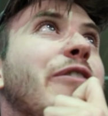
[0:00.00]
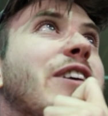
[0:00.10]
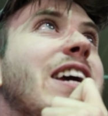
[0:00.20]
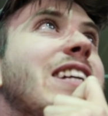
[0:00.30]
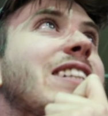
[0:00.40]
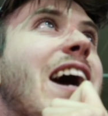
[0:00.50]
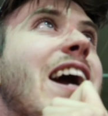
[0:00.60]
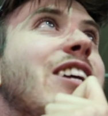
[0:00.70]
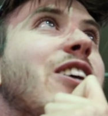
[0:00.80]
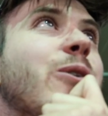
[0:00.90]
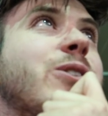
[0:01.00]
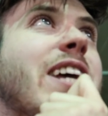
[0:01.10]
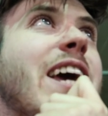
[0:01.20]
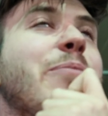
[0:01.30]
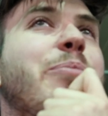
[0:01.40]
We've kicked eight goals,
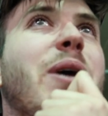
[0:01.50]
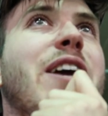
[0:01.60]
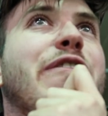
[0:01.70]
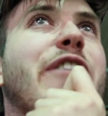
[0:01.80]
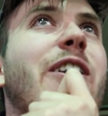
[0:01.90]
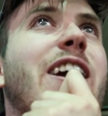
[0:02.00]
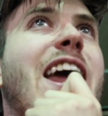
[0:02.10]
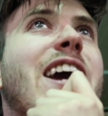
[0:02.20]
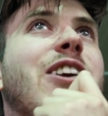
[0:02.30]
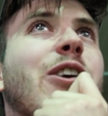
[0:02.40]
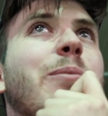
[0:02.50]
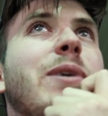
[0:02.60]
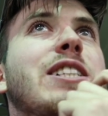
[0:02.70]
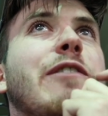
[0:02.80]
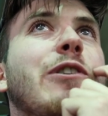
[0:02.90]
10, been very inaccurate,
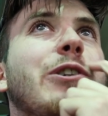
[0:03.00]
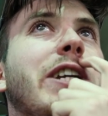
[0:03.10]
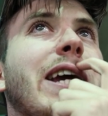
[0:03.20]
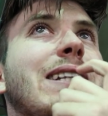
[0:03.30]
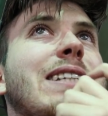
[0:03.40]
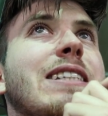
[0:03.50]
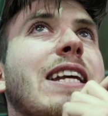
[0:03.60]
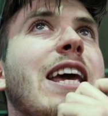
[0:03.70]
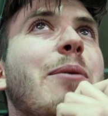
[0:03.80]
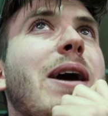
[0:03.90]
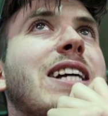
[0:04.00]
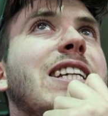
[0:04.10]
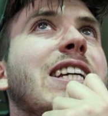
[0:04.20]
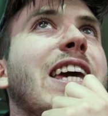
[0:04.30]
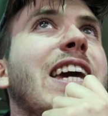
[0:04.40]
missed a few chances, and now
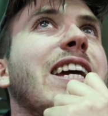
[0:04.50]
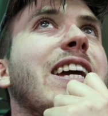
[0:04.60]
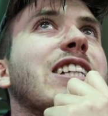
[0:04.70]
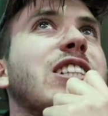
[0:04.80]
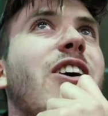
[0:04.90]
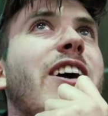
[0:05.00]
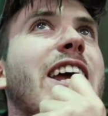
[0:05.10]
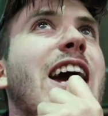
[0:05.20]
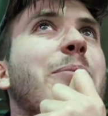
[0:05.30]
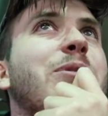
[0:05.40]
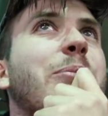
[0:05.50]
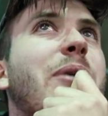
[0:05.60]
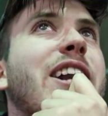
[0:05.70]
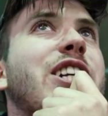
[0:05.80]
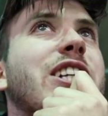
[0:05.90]
Maxi King is lining up to
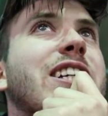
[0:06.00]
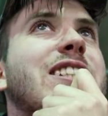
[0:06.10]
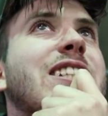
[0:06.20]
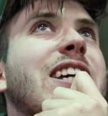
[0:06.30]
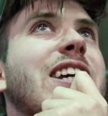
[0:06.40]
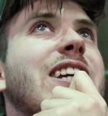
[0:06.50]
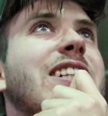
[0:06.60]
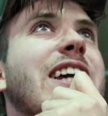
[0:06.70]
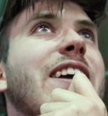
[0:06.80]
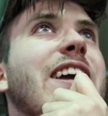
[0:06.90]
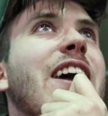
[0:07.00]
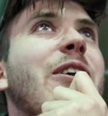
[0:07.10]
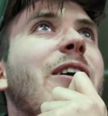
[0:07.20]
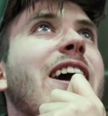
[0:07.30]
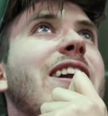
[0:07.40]
yeah, punish get, us. get behind. Down the
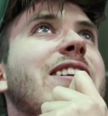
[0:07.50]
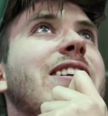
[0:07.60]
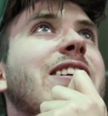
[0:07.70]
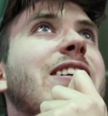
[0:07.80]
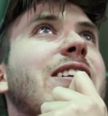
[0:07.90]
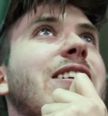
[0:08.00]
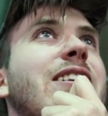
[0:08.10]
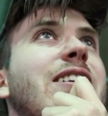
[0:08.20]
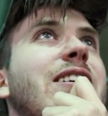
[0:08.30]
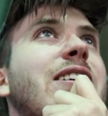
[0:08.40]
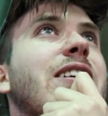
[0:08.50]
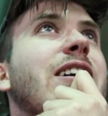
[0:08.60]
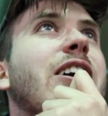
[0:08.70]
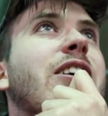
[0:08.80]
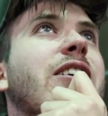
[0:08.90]
other end.
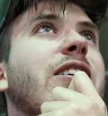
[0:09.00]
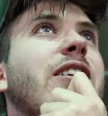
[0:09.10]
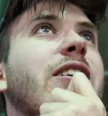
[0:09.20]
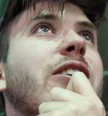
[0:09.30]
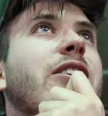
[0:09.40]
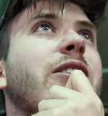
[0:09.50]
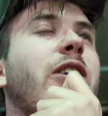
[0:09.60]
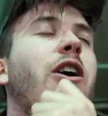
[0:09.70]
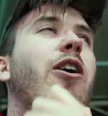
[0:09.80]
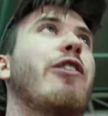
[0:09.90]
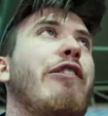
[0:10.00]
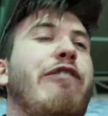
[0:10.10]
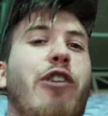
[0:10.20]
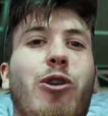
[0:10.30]
Behind, don't worry. Oh, full. On the